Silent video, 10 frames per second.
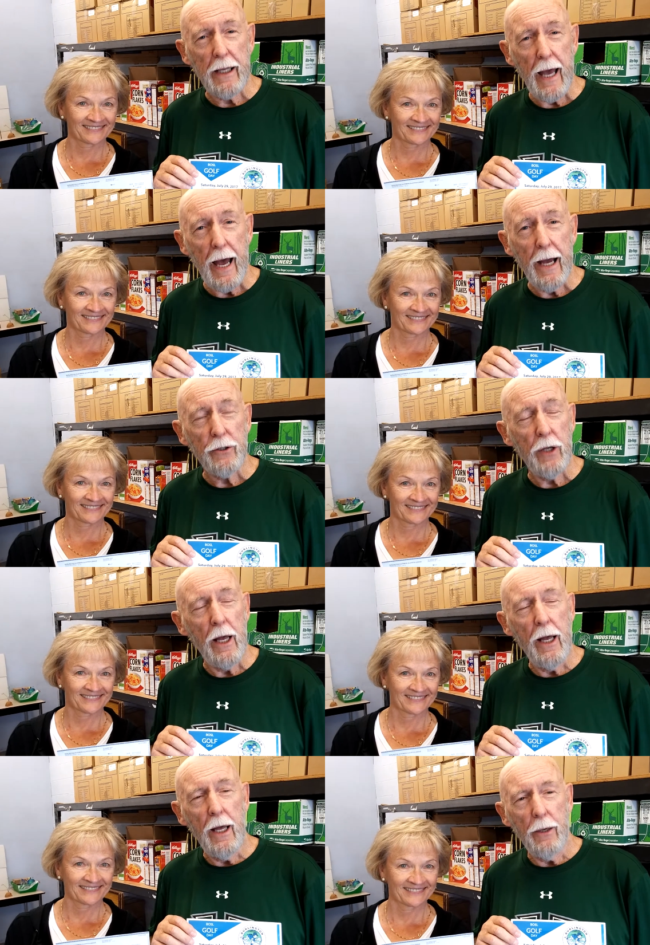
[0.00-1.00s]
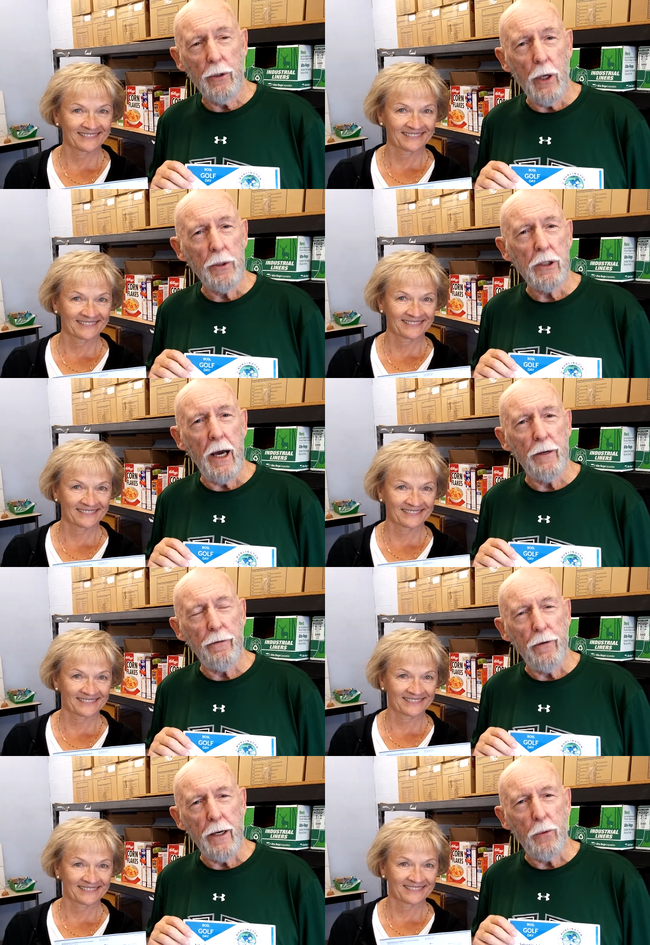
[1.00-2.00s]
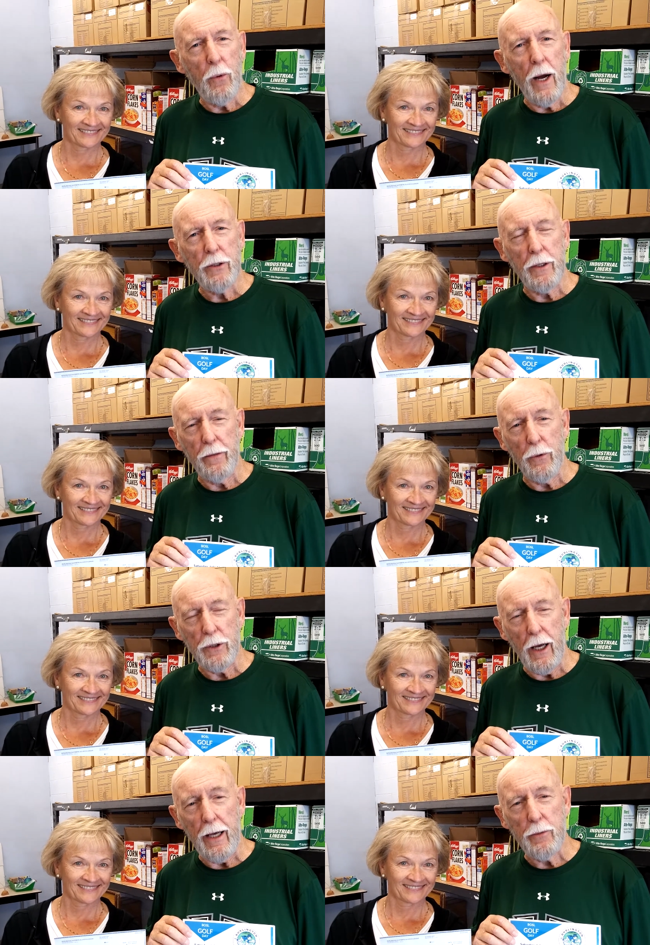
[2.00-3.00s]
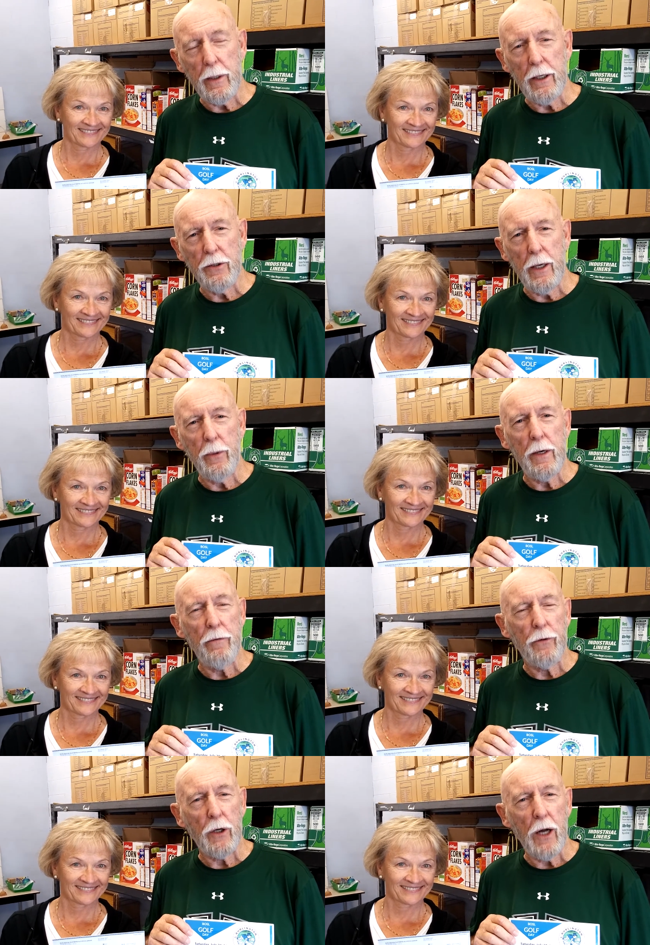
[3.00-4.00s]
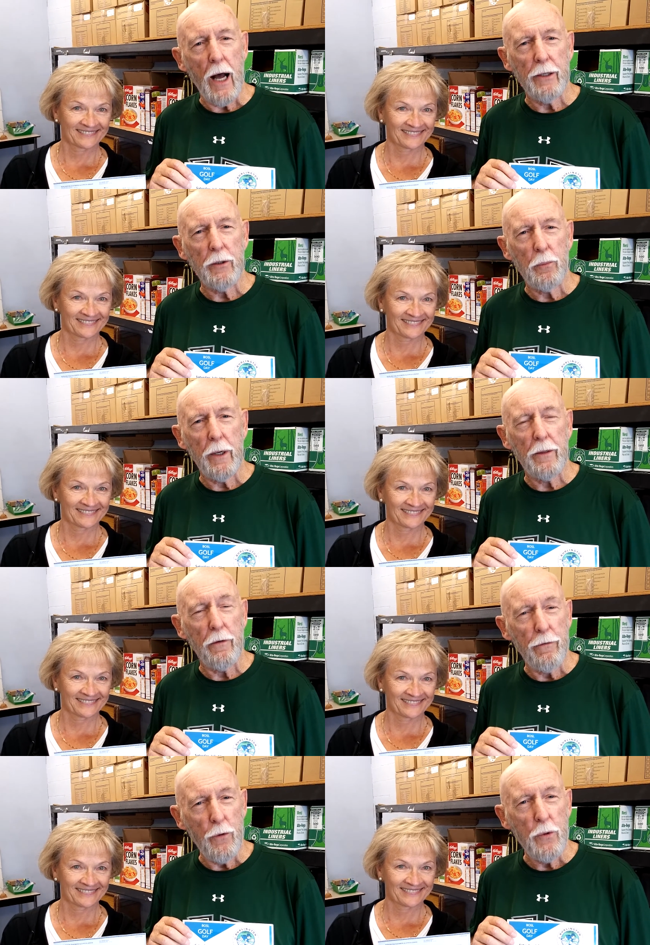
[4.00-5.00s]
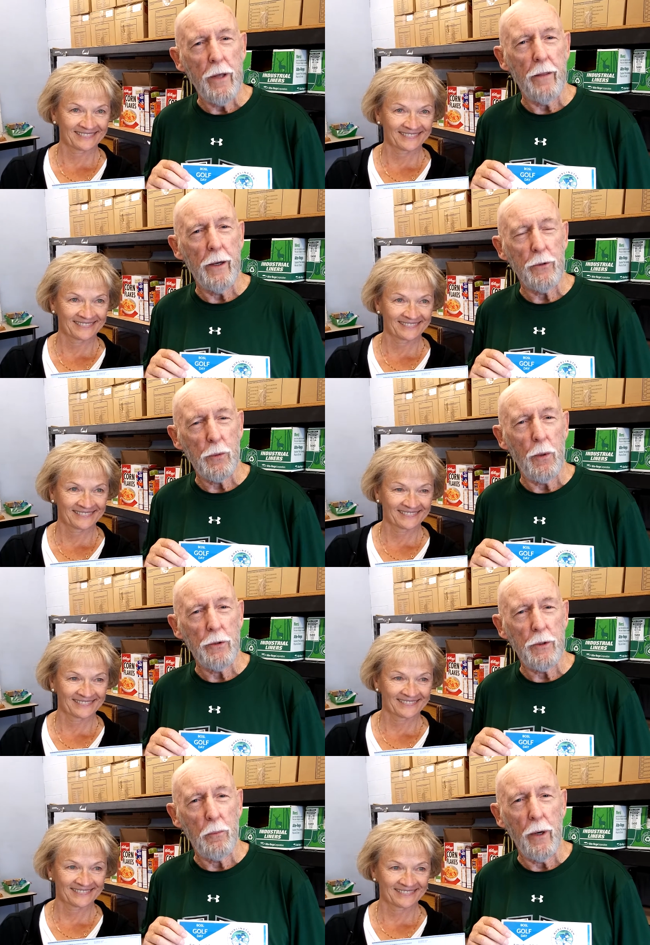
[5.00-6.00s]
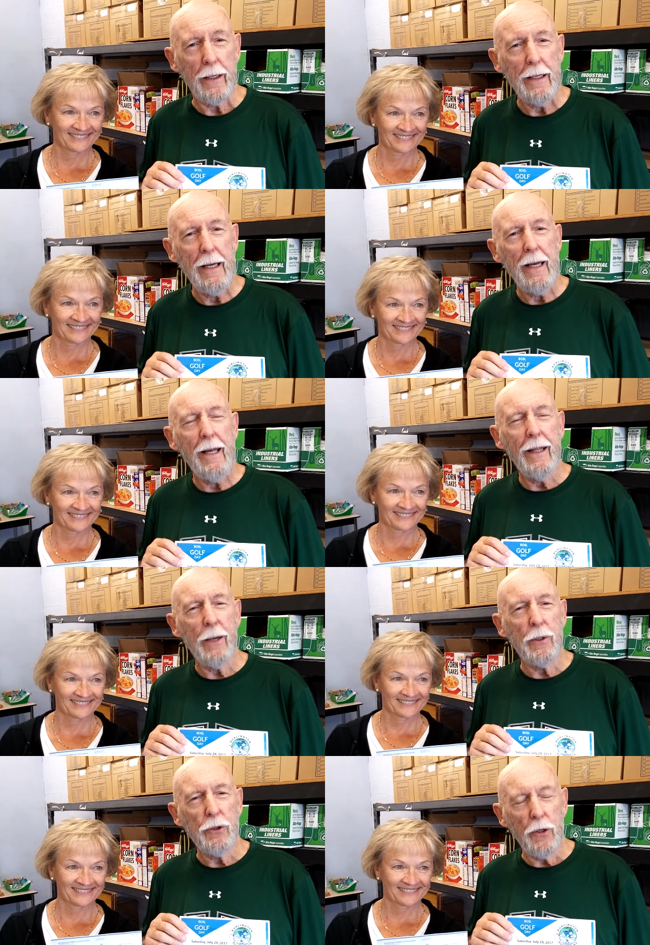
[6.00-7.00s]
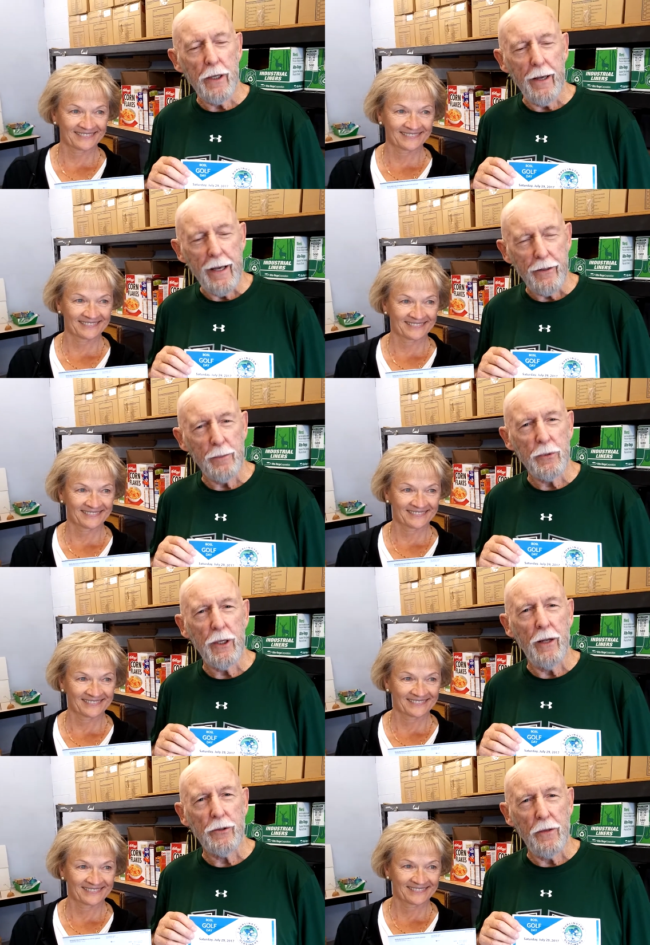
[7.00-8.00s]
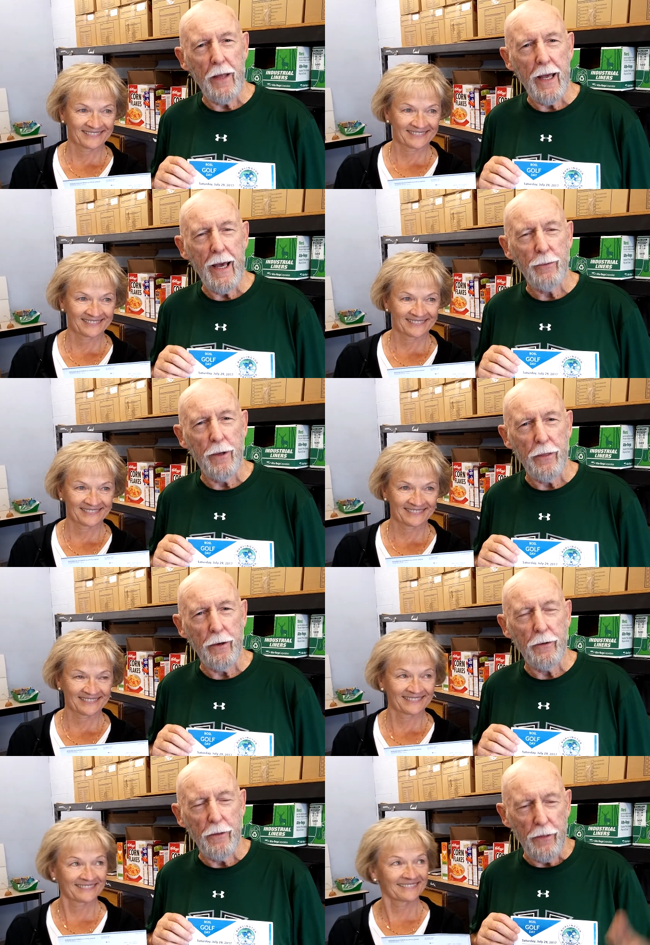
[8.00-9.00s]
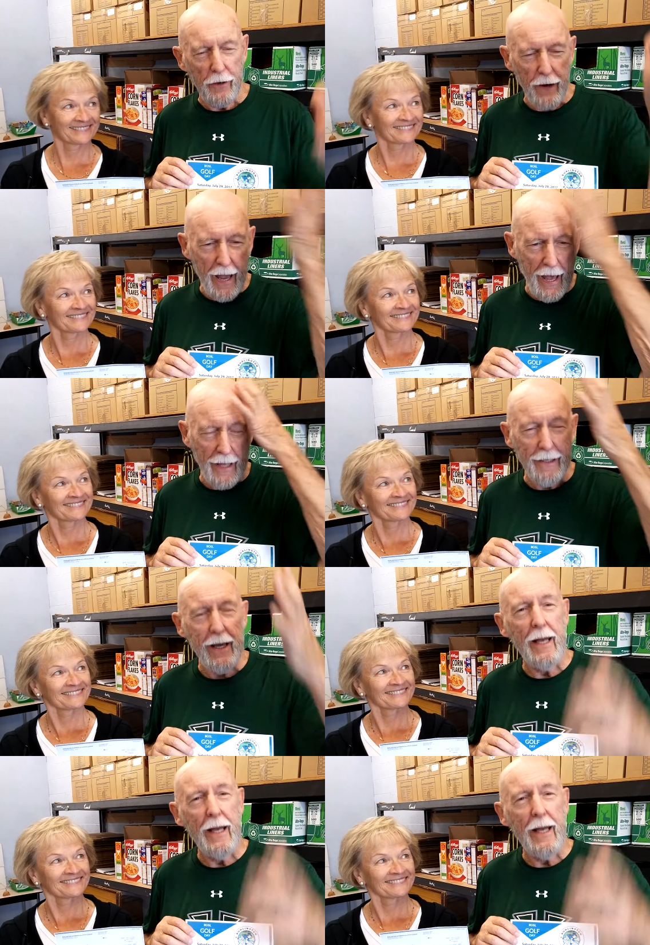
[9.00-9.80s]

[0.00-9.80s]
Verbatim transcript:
Speaker 1: cash. It was always kind of funny watching those guys because they would have forgotten to bring the food that they were supposed to bring. They would sort of hit themselves in the head with their, their hand